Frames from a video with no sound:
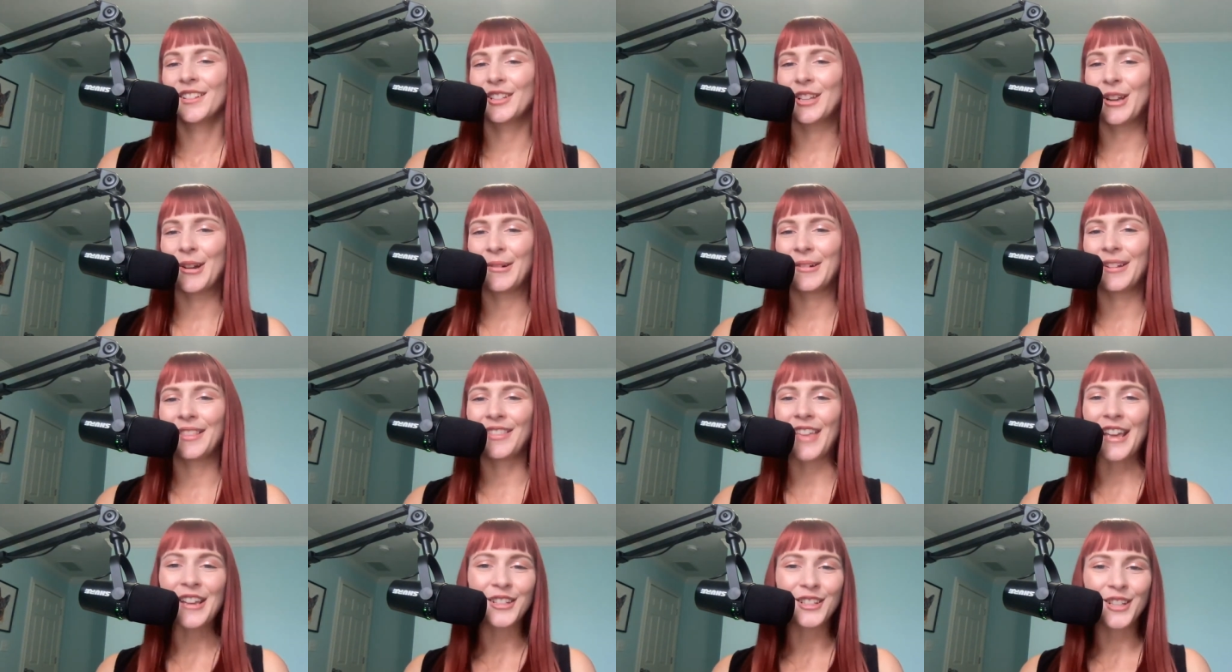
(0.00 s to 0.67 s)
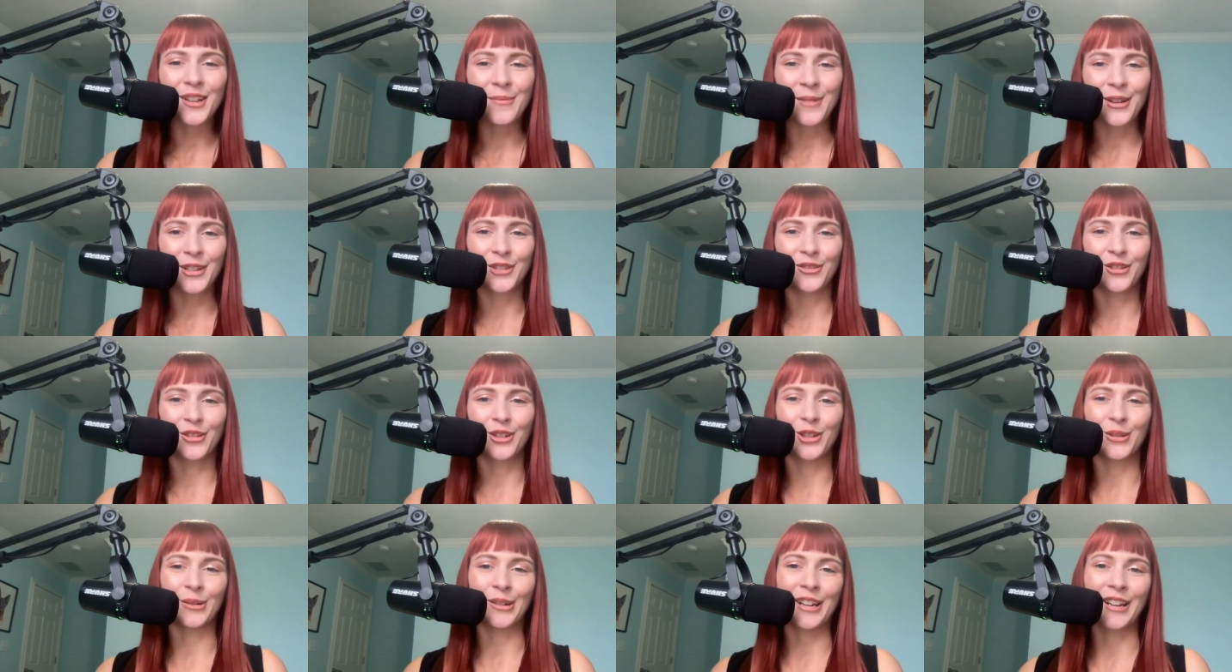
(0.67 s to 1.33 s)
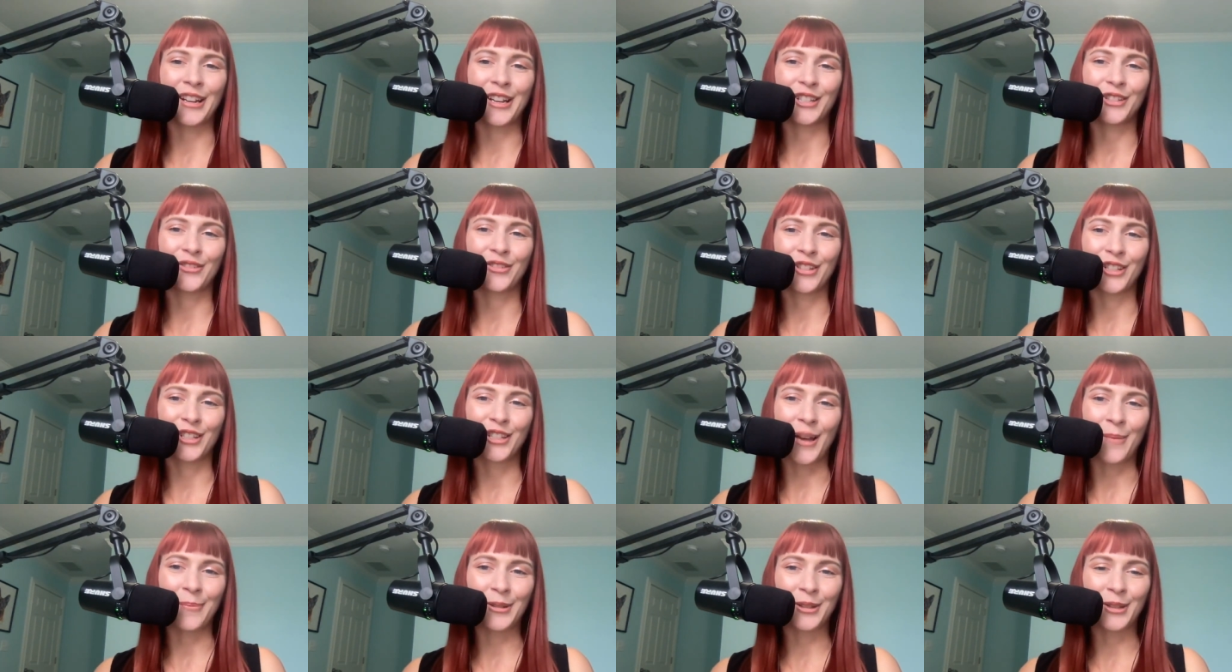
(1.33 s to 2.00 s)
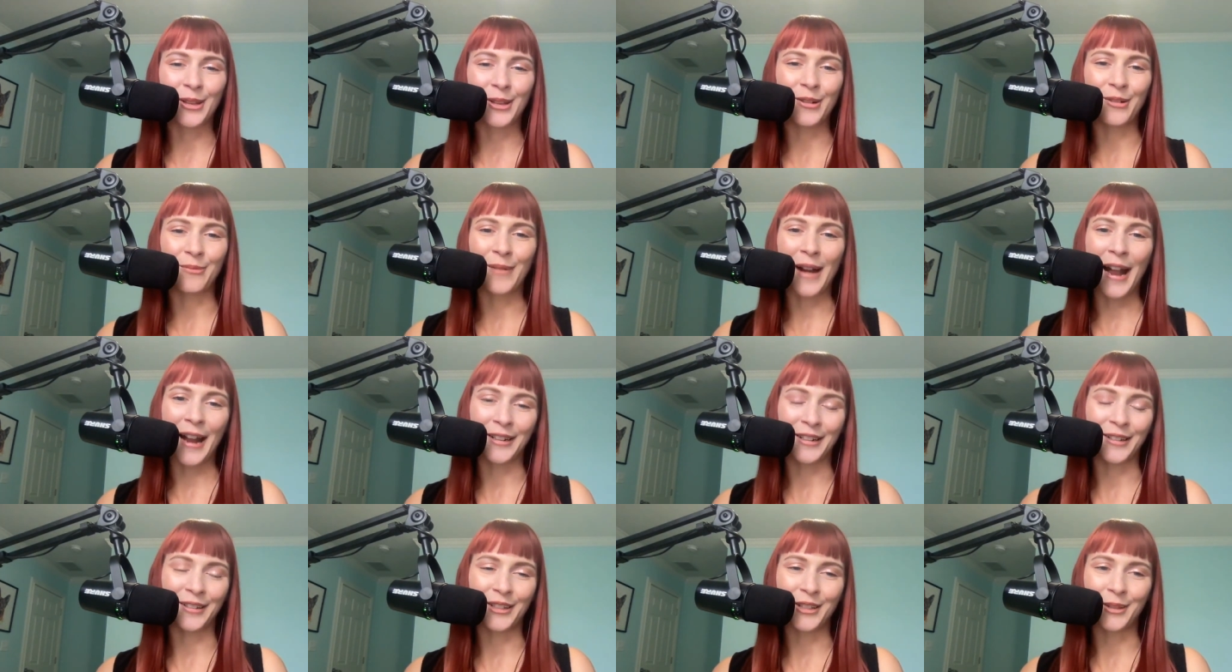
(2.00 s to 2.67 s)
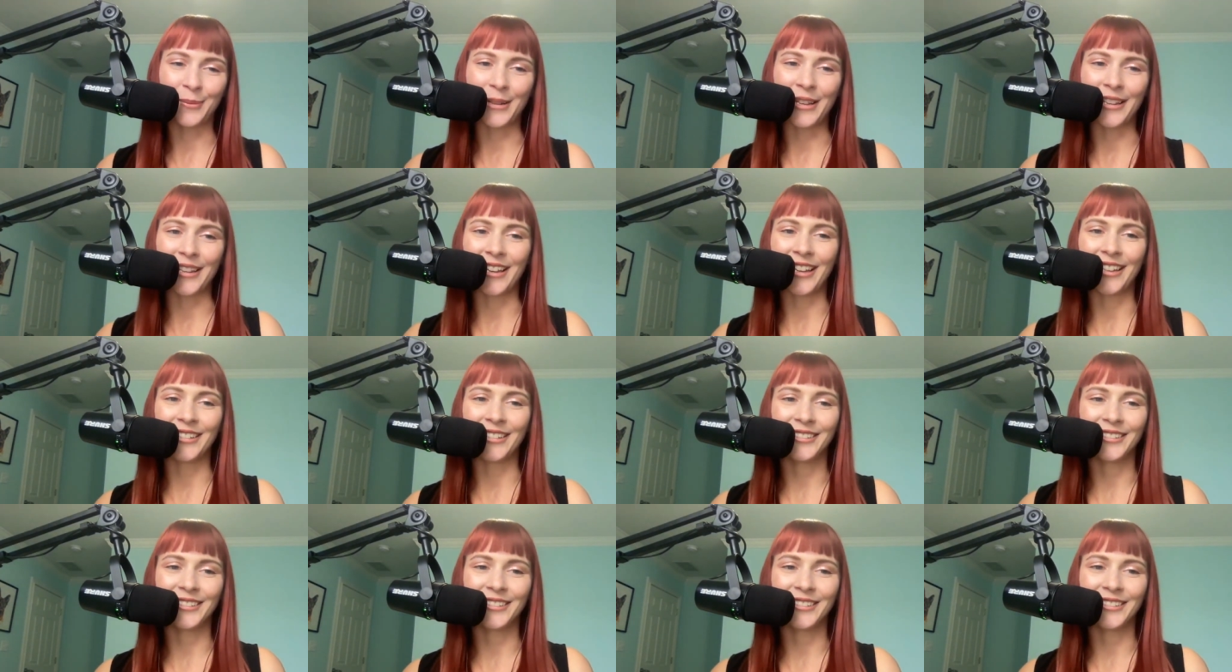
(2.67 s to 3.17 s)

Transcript: So thanks so much for joining us for this episode of Practically Speaking.